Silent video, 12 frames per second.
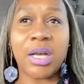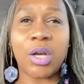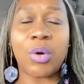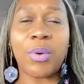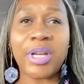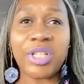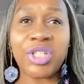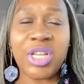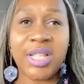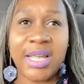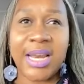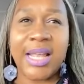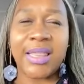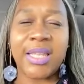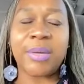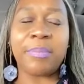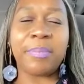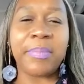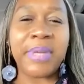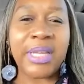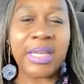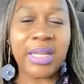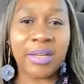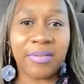a question that I think
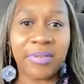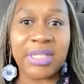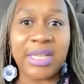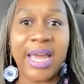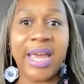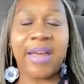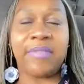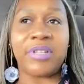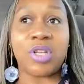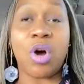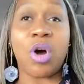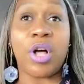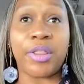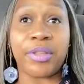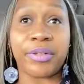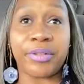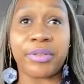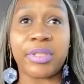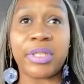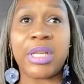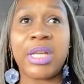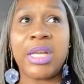many of us have as authors